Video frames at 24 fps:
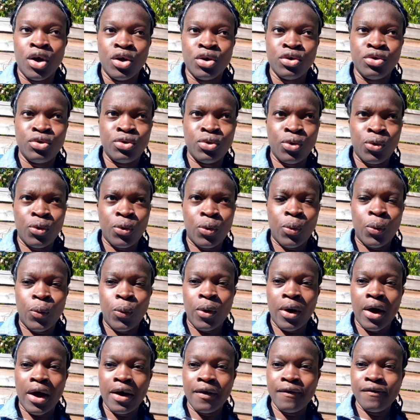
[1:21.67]
So,
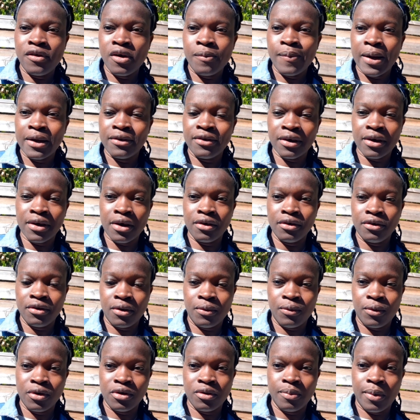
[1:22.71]
after my second
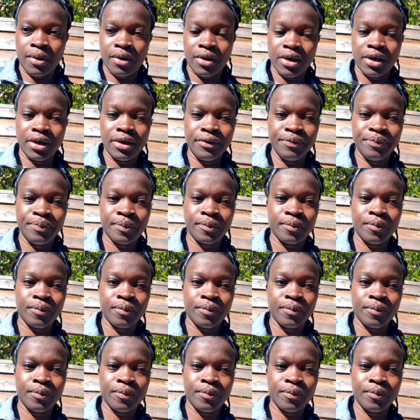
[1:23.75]
son was born,